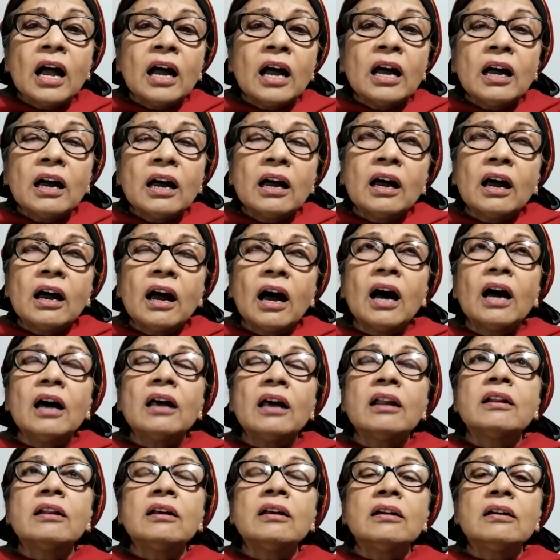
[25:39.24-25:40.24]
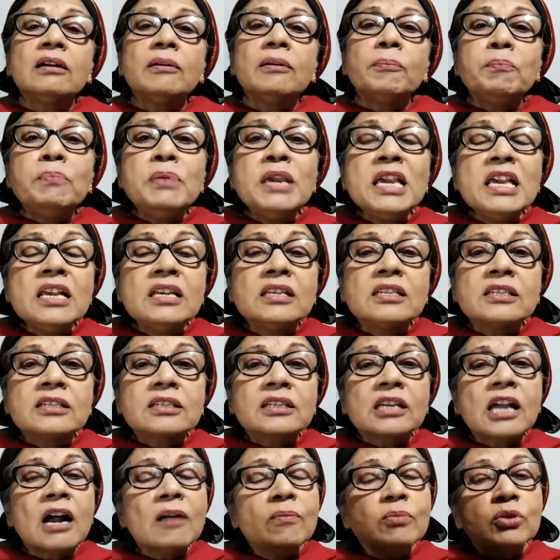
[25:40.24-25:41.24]
our
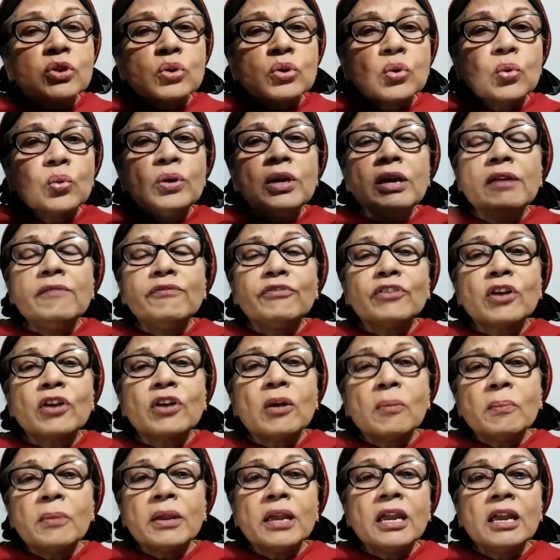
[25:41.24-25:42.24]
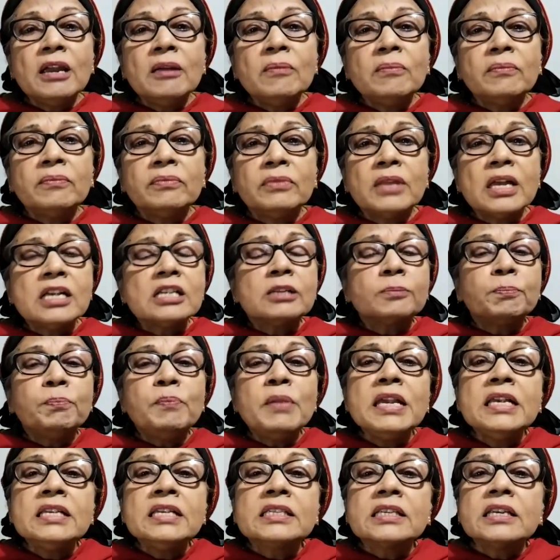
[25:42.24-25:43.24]
peace comes only from him. There's
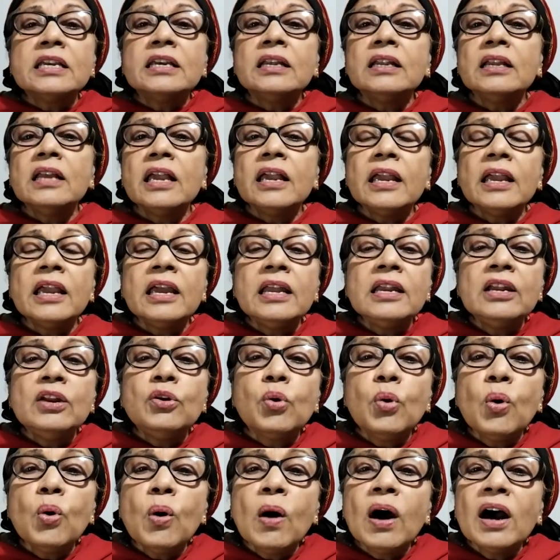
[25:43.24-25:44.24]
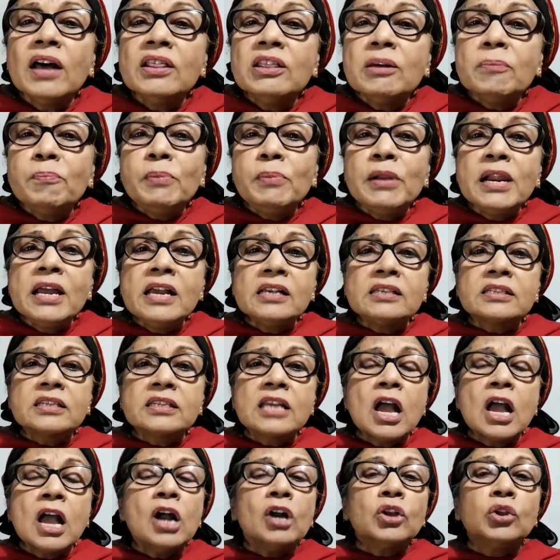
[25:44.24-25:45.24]
peace in no other place.
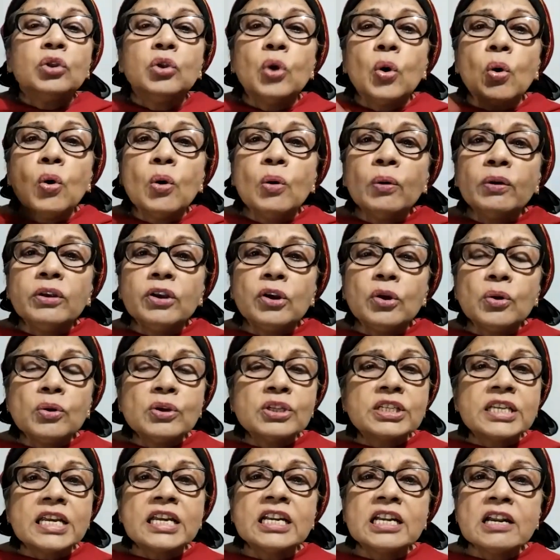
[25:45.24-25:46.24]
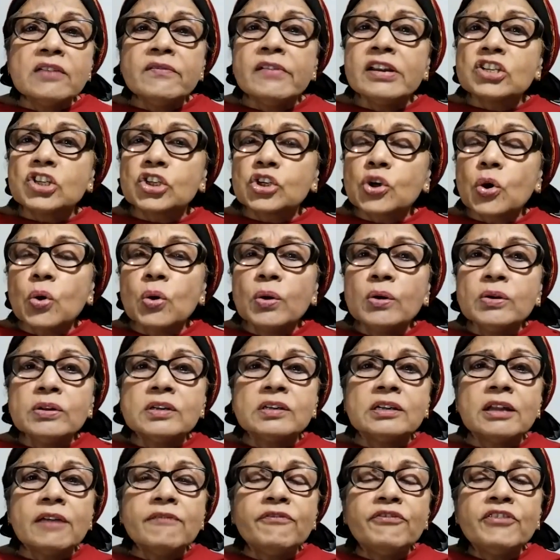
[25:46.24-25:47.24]
Though, you know, Satan will show
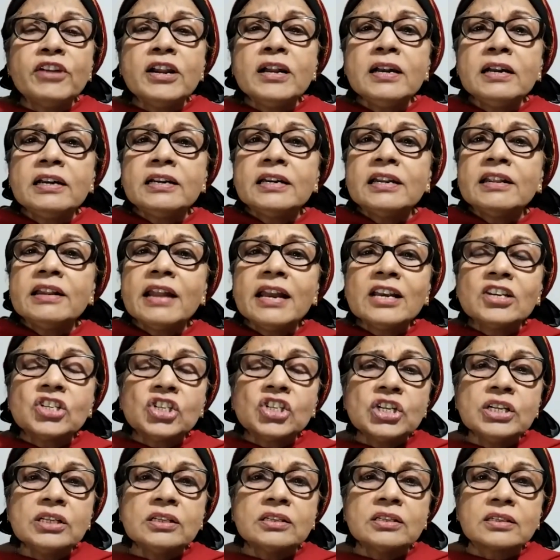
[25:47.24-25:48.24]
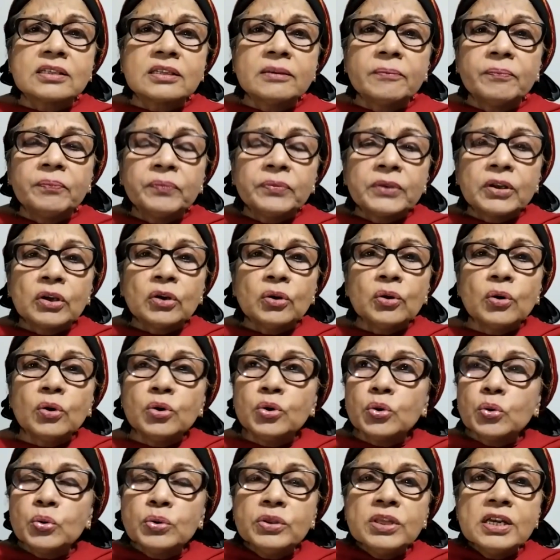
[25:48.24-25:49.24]
different directions, you
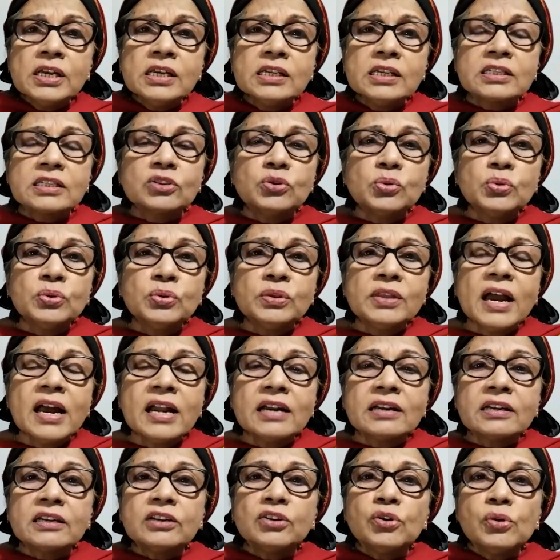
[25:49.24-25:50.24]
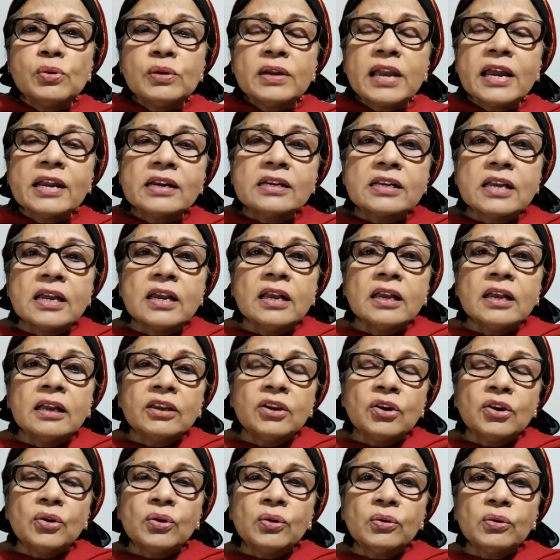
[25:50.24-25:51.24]
know, do this, do that. You
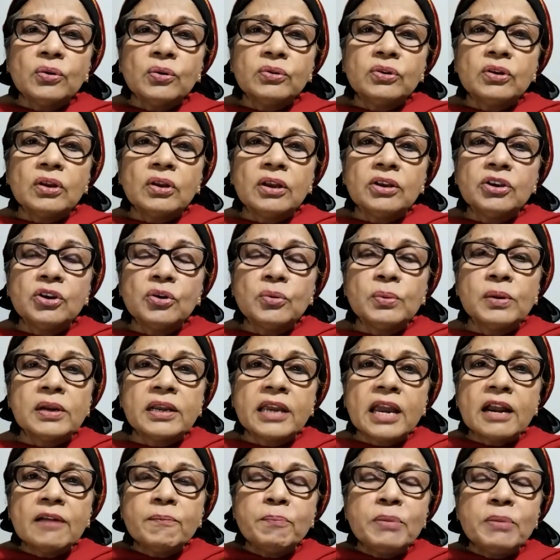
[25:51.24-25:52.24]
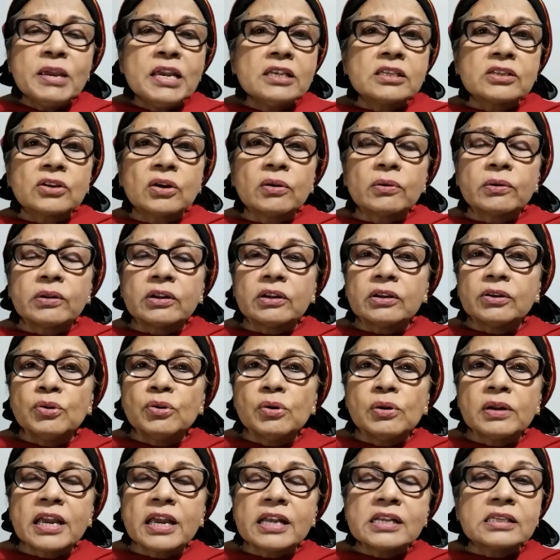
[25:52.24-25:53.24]
will get peace, or
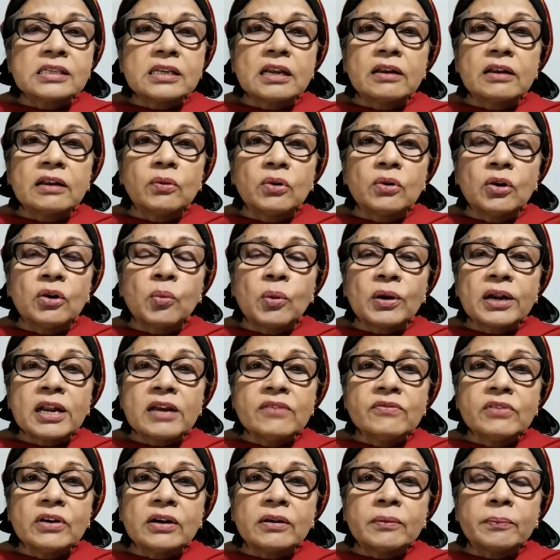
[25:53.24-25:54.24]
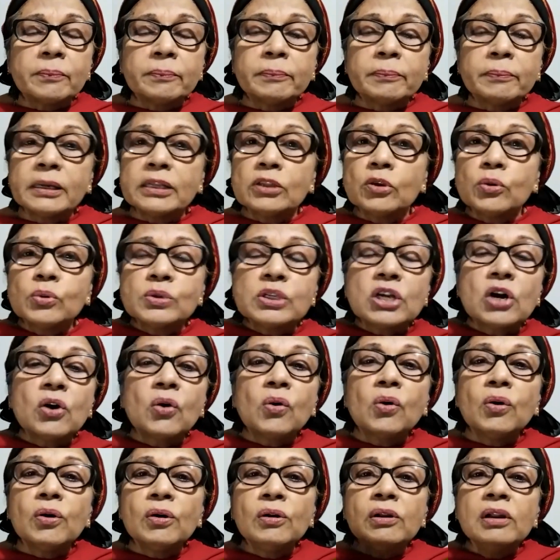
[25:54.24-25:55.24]
you'll get whatever. But those
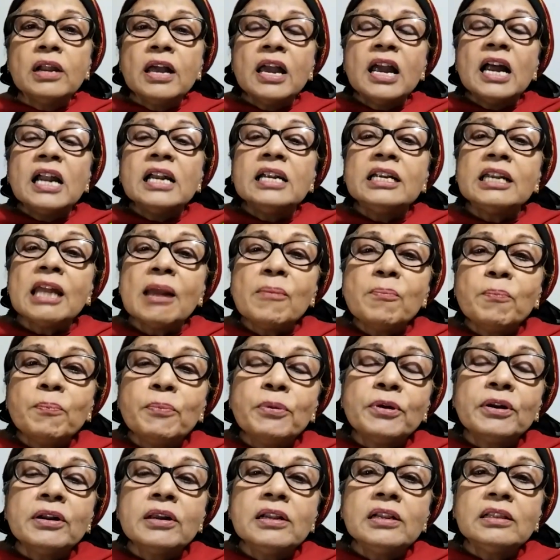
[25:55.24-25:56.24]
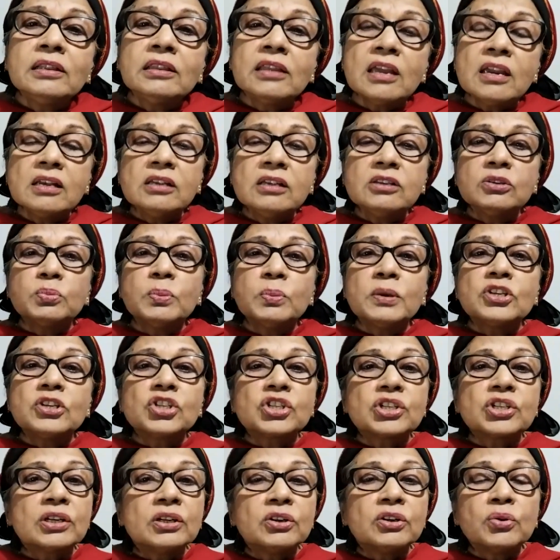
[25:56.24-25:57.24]
are all temporal things
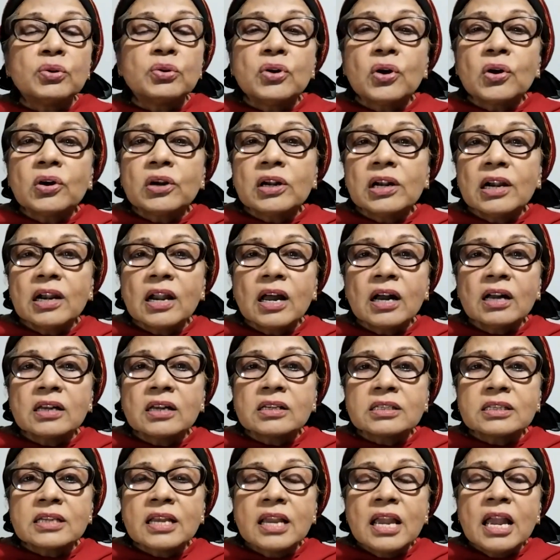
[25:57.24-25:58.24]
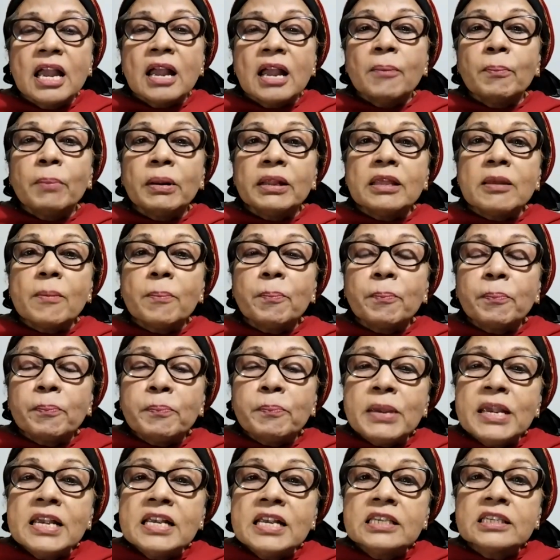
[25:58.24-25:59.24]
which do not last. But the
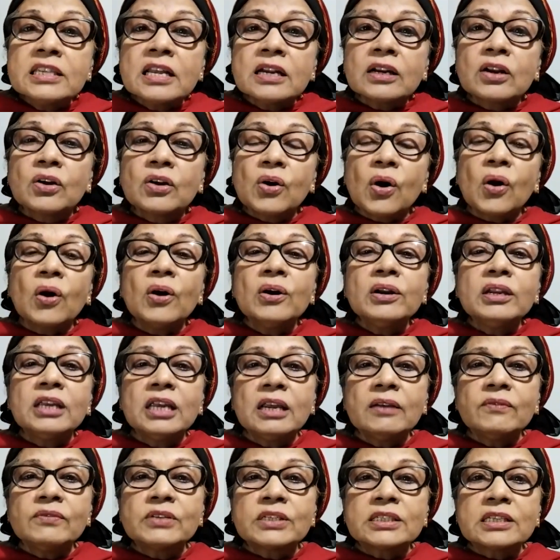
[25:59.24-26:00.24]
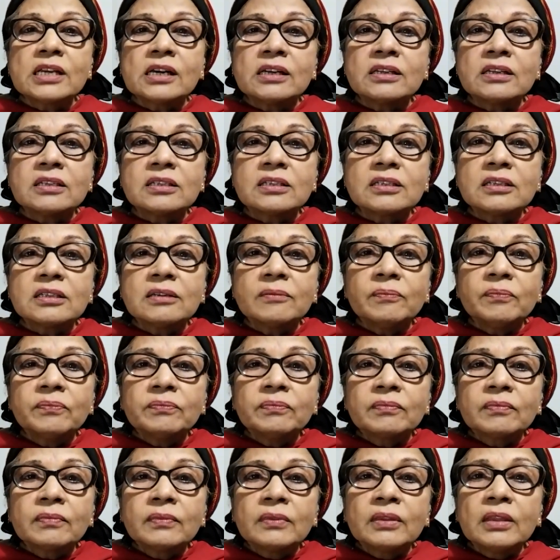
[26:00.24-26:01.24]
peace that God gives us,
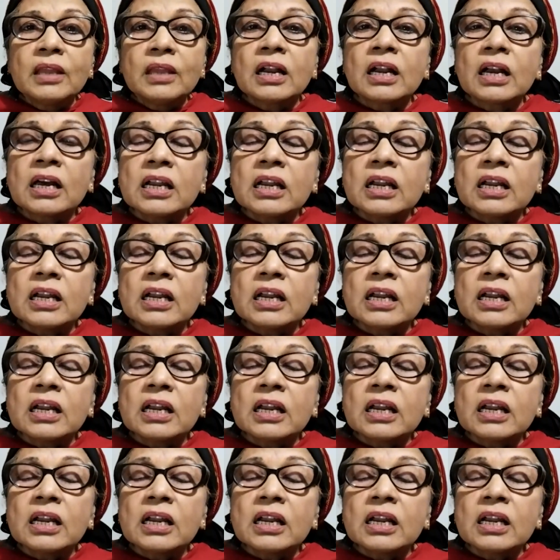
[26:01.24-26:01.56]
the